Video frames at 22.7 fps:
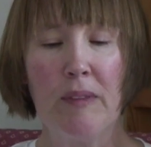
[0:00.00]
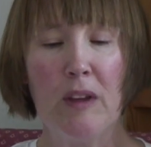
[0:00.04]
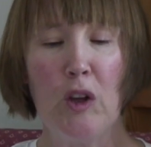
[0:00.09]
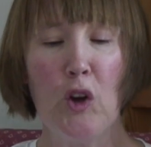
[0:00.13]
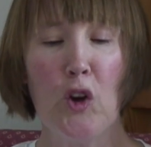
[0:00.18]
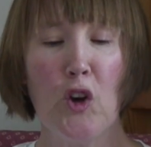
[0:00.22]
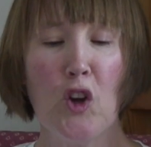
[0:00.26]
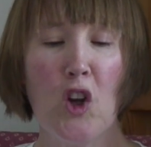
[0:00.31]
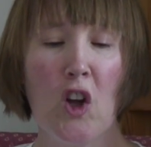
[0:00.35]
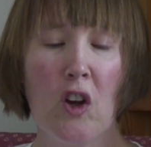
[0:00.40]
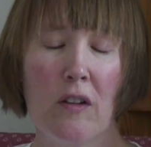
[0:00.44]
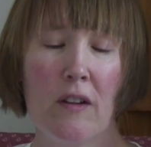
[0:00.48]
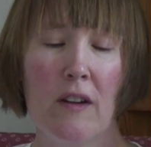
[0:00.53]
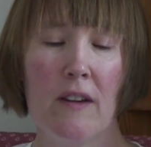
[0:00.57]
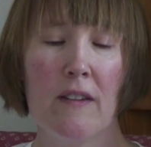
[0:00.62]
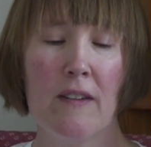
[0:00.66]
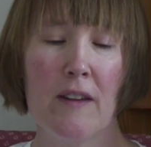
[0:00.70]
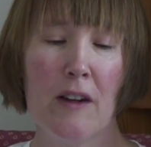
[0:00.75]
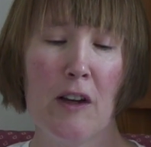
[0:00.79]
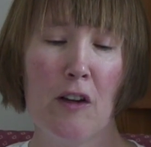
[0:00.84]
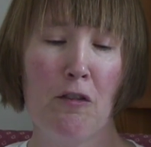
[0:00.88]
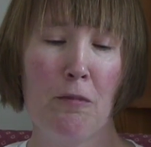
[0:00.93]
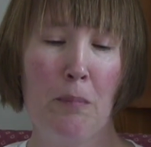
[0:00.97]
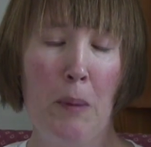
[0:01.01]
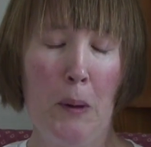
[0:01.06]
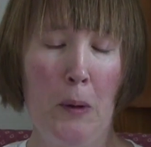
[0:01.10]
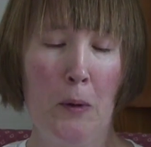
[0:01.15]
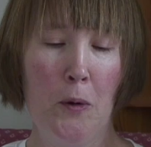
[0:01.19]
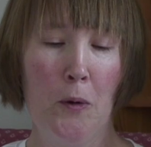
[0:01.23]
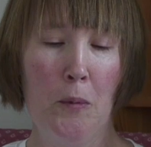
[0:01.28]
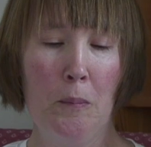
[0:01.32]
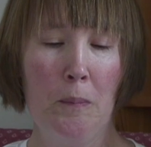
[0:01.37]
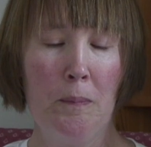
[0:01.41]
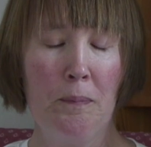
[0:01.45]
Yearn On is a love
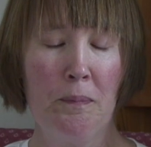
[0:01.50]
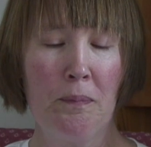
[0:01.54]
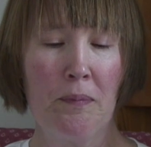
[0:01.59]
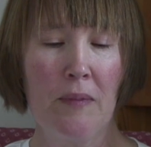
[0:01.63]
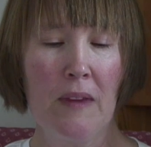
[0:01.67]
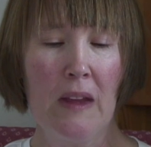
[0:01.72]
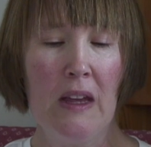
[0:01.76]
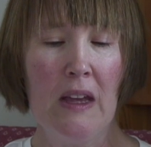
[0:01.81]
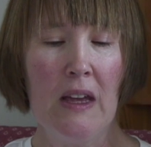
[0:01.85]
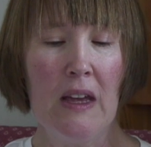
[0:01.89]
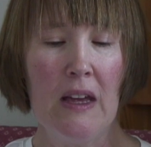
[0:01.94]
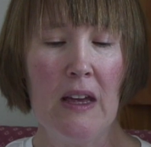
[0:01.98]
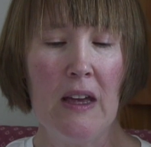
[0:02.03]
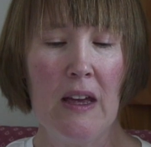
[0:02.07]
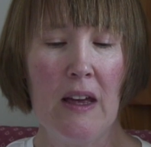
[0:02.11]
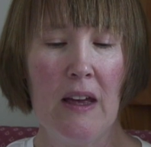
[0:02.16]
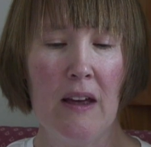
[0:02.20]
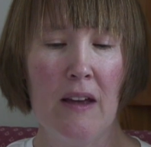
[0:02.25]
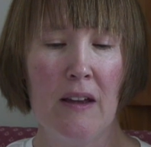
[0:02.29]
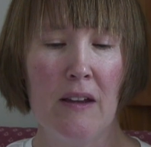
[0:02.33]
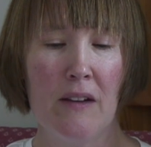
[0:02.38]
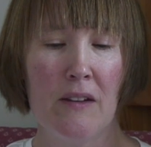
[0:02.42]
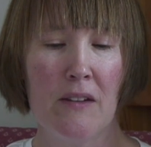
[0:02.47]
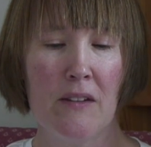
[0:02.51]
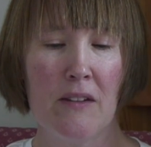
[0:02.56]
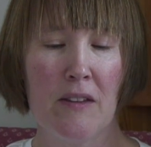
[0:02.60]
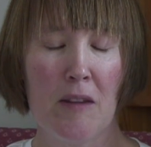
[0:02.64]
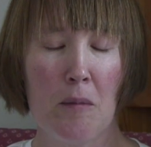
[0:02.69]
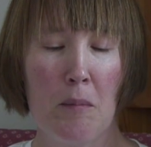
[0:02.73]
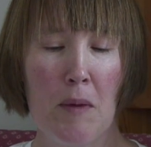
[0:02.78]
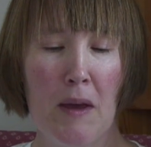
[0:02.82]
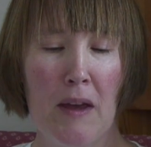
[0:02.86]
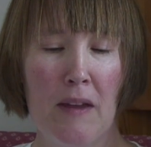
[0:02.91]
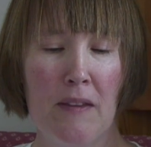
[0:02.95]
poem, and
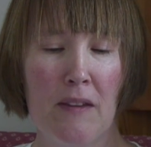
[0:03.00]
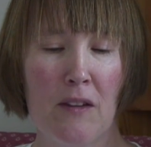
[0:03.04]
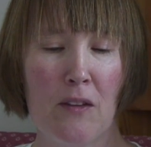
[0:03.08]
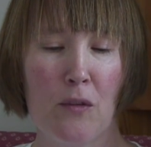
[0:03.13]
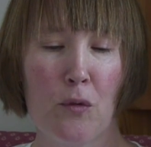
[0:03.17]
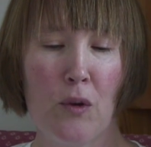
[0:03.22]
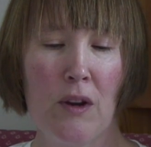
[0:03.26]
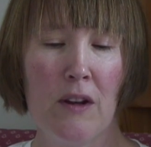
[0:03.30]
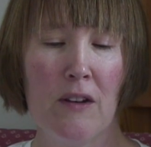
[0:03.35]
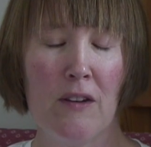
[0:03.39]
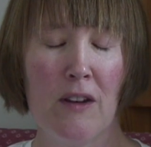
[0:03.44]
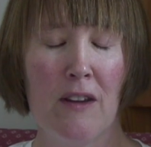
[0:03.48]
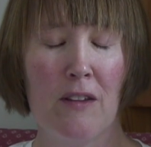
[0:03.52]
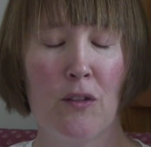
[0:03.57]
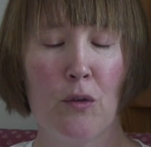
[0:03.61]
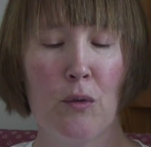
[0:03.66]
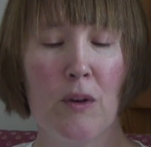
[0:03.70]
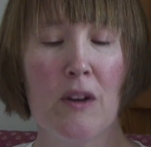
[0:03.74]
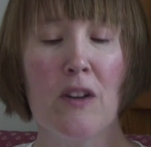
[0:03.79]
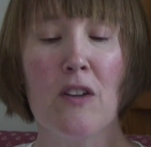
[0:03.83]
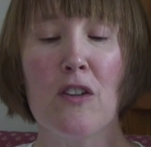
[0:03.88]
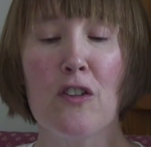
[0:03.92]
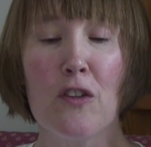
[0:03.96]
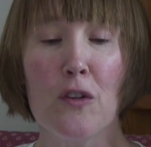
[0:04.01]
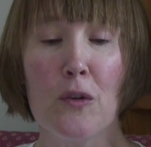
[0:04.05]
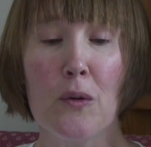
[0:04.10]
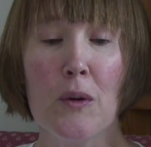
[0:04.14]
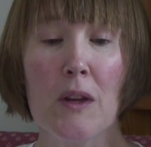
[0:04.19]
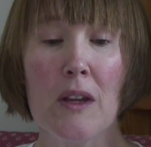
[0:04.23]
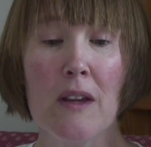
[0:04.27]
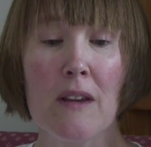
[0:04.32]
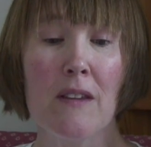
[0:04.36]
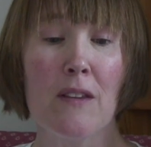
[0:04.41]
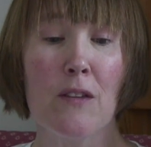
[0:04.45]
the man that it is written to
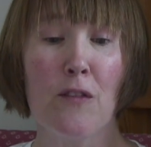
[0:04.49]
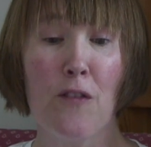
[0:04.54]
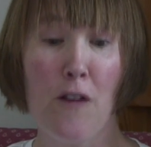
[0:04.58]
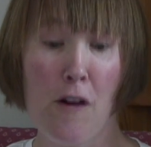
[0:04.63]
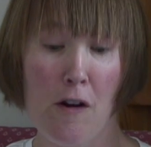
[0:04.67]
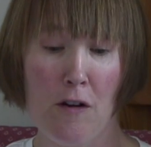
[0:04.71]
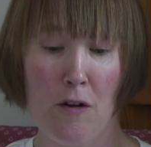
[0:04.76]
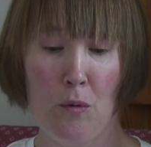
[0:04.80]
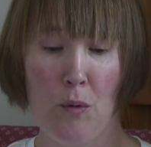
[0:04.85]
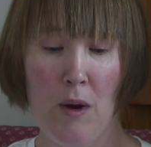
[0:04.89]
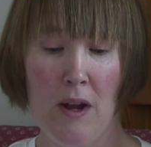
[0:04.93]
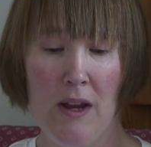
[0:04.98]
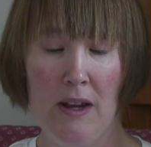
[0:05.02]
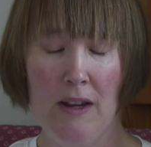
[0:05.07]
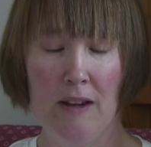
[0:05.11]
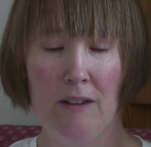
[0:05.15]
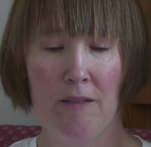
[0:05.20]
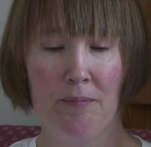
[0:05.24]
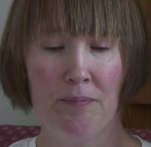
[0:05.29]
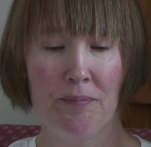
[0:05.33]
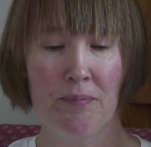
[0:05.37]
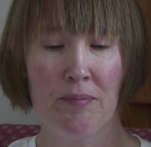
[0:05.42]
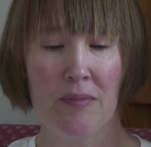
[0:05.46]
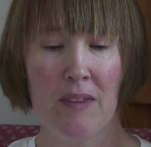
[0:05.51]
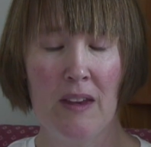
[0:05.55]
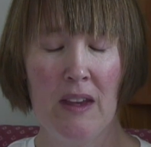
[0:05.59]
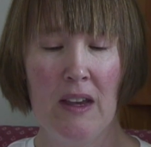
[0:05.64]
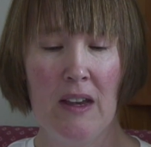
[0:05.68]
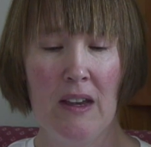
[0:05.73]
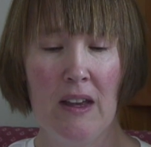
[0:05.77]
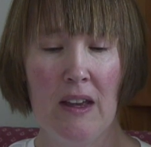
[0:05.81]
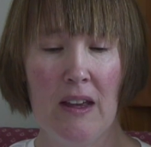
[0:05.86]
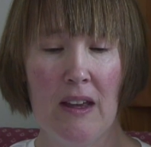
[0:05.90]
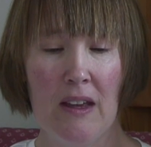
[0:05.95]
is far away.
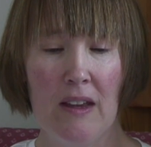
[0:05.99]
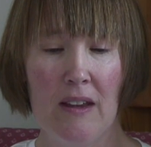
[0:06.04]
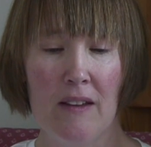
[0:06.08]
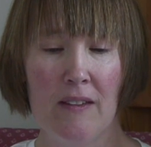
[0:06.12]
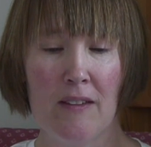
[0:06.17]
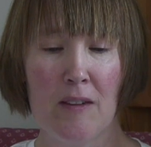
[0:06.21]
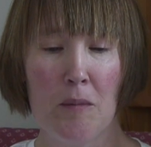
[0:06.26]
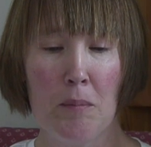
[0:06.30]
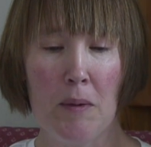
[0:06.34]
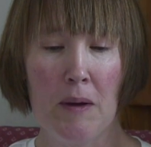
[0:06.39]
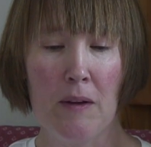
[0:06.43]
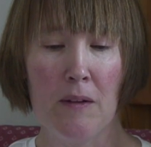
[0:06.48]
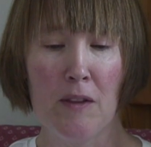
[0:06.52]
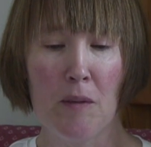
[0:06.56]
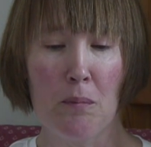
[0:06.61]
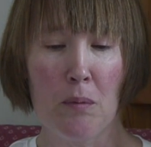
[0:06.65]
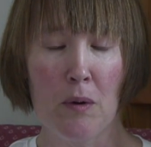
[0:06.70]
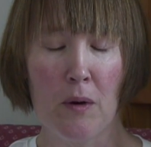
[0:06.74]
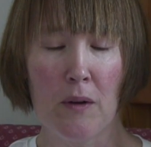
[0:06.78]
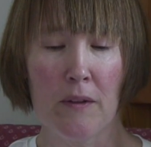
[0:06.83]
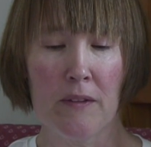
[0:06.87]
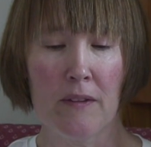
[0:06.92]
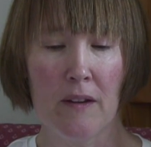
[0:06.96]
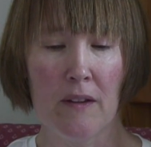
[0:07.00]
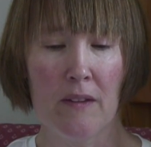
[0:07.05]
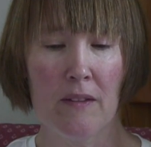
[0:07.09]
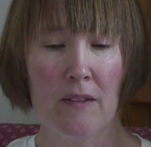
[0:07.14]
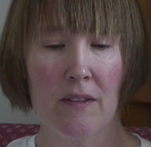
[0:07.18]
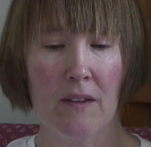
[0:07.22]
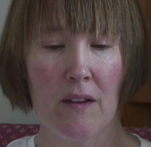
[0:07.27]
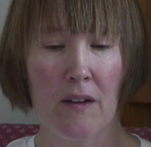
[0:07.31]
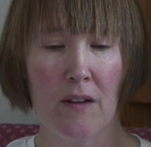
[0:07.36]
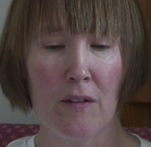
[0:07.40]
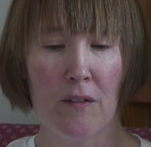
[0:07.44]
It's about the process
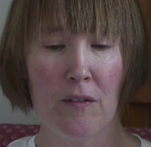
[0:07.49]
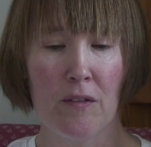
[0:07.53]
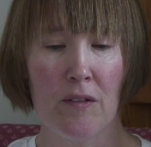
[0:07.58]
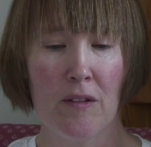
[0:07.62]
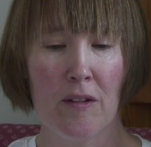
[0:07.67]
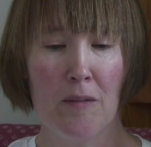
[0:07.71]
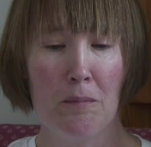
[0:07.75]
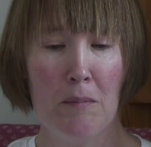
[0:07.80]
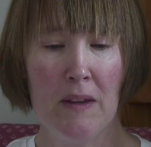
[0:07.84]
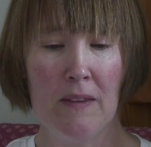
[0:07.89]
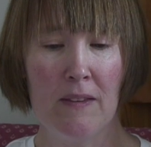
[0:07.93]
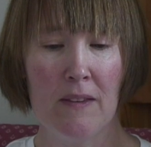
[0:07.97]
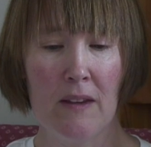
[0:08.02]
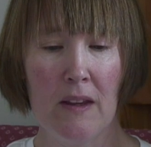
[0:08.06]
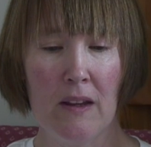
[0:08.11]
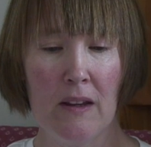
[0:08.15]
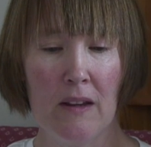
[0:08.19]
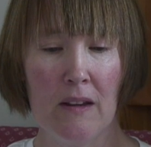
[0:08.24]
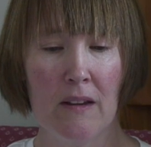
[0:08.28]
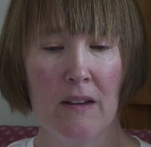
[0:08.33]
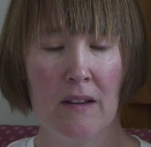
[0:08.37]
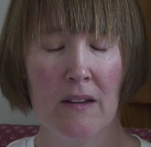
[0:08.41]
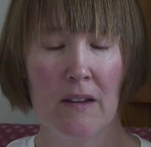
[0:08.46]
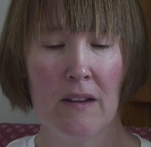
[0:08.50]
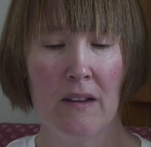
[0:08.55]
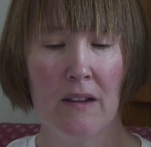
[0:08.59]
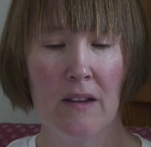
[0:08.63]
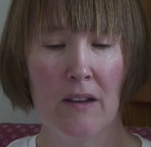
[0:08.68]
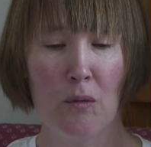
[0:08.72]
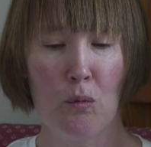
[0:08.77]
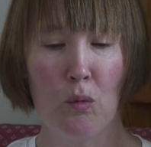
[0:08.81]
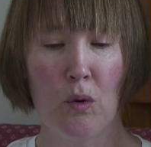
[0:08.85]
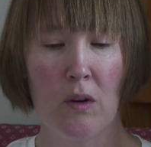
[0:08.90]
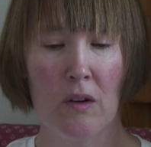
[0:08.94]
of missing
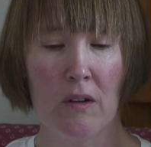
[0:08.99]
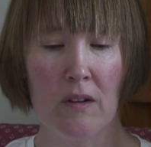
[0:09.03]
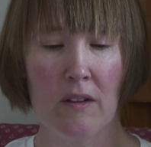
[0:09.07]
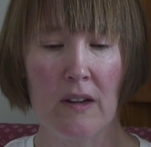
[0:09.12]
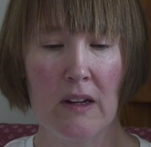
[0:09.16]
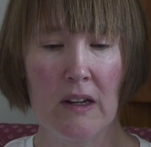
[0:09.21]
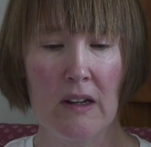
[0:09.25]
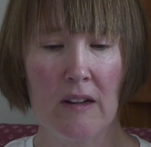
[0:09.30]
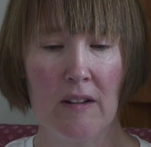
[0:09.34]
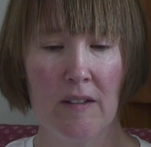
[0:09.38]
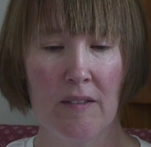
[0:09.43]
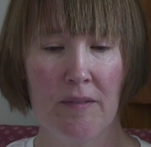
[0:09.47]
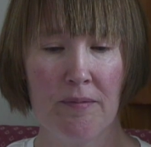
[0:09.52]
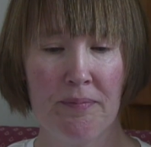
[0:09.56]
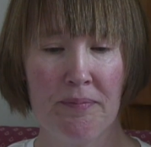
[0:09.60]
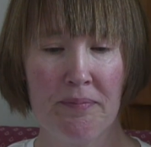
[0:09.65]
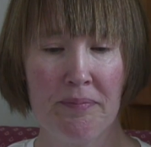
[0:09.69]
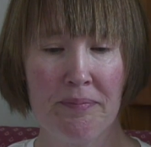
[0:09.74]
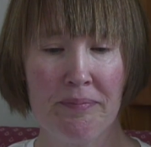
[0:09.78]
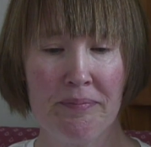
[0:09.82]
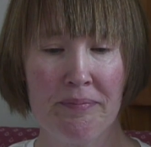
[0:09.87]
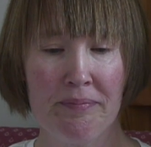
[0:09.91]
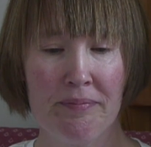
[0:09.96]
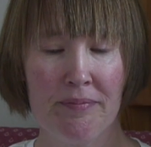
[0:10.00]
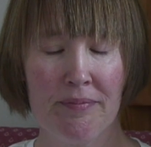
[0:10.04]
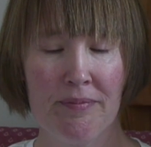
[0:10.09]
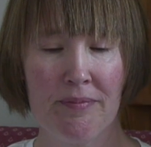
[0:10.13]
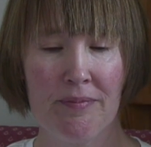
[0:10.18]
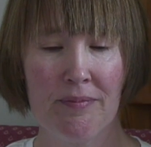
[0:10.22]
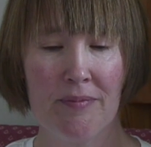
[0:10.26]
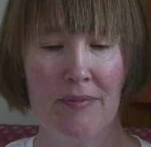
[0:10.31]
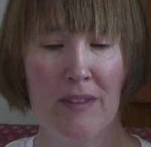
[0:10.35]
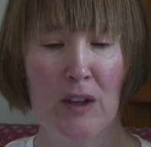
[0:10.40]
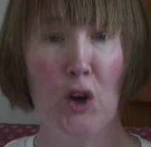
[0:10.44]
and wanting.
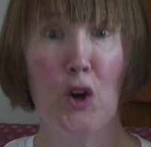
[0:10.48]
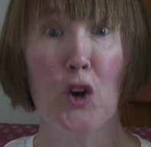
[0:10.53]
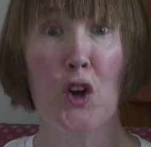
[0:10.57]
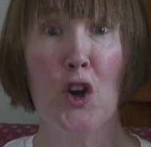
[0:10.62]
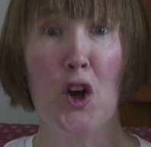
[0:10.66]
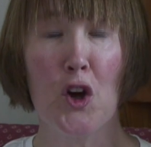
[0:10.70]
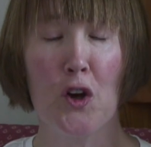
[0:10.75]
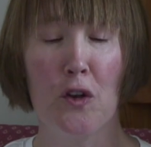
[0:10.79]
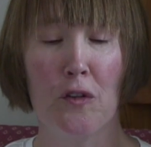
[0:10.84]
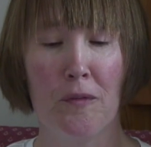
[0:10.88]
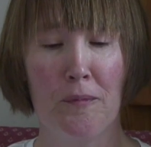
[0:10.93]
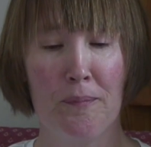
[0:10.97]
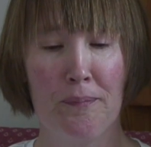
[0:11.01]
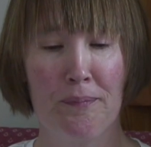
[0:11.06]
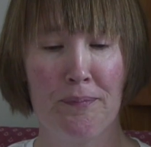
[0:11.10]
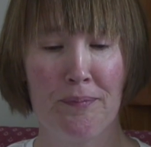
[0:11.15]
Yearn On.